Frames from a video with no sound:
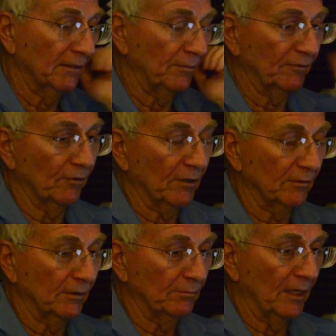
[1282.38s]
before
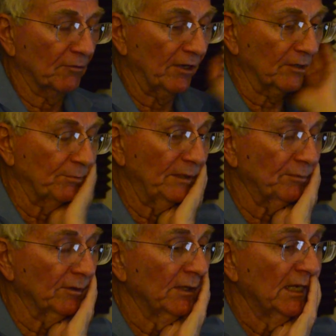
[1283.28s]
a crowd of
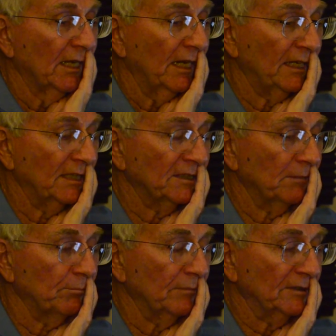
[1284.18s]
people, and I
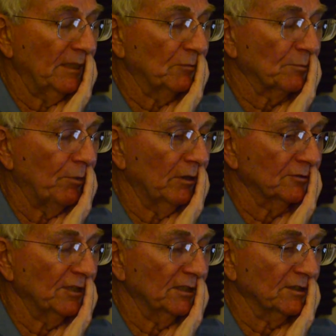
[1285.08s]
said, his name was Paul
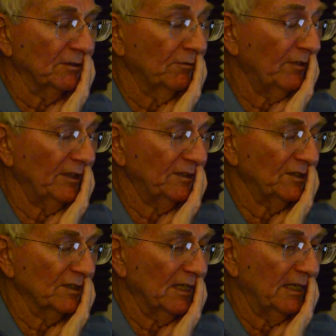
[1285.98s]
Johnson, a very
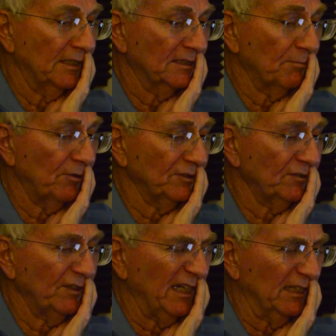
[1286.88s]
decent guy, and I said, Paul, just
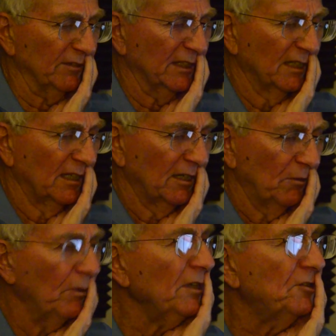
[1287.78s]
for the hell of it,
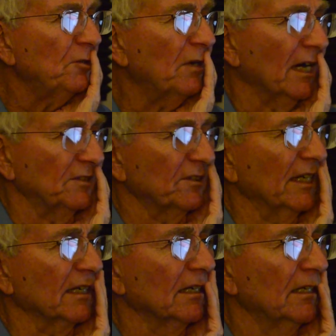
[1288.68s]
what did you guys
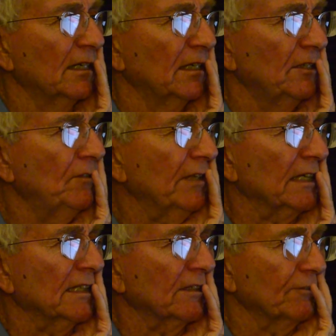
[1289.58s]
think? You've got a
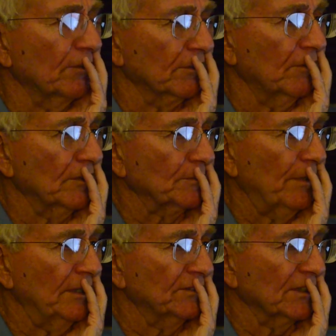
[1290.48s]
lot of foreign
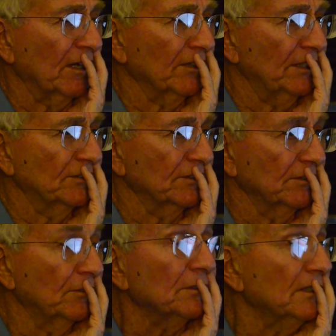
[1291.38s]
correspondents. The Guardian's
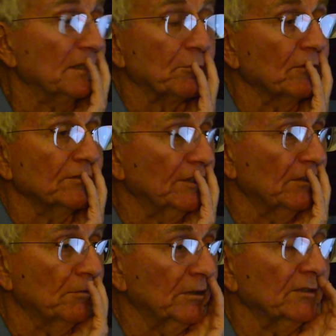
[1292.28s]
good liberal,
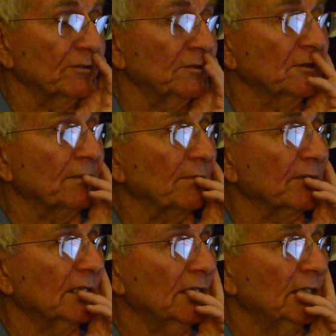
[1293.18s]
wonderful newspaper.
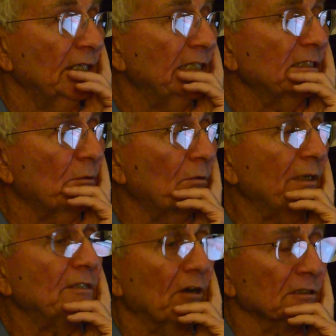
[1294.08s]
He said, well, we
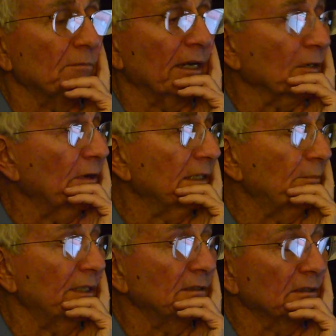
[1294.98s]
talked about it quite a
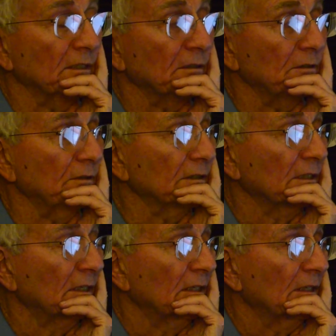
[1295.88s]
bit and concluded
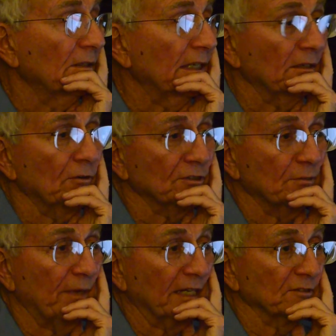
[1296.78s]
that, of course, the
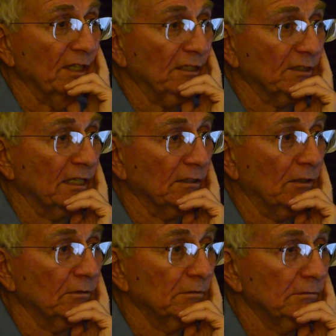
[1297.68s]
Pakistanis had to
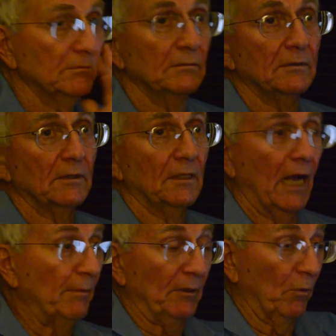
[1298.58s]
know.
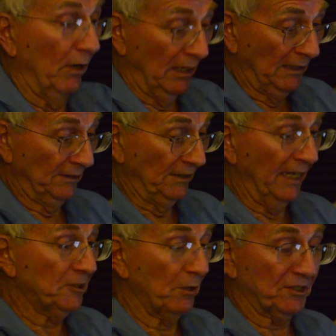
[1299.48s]
I mean, the
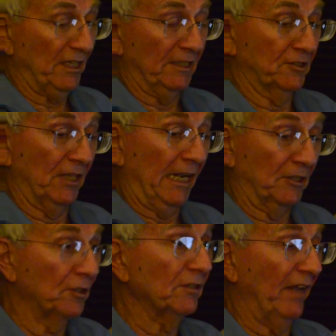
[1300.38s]
next question I
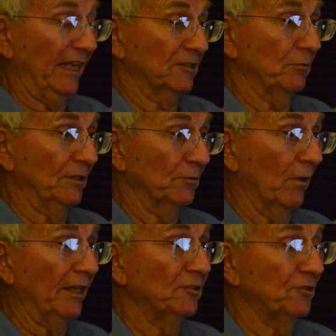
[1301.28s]
could have asked was,
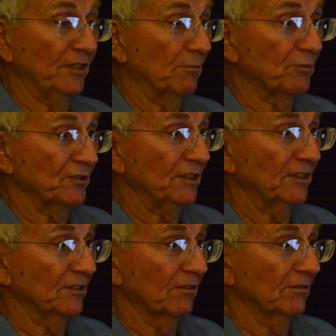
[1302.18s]
why did you then proceed
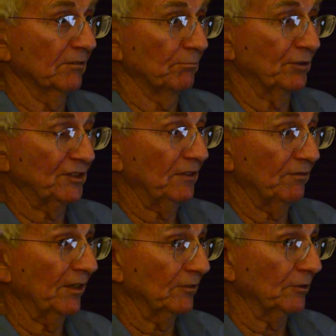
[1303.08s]
from
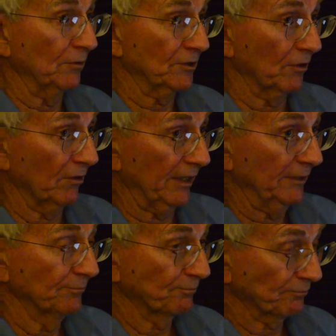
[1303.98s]
there to do a story?
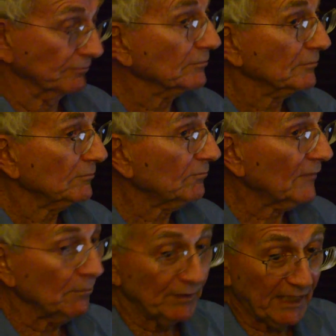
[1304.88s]

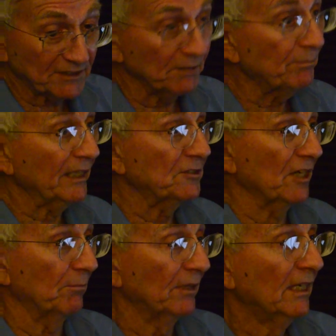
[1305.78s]
But that's a big
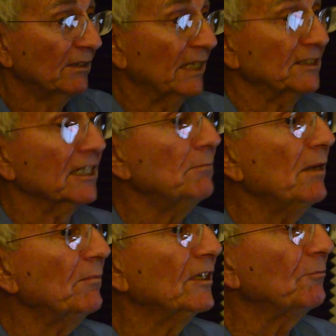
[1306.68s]
jump. That's a
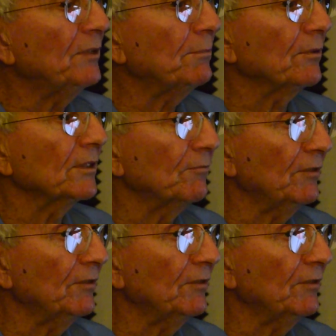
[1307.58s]
commitment of people and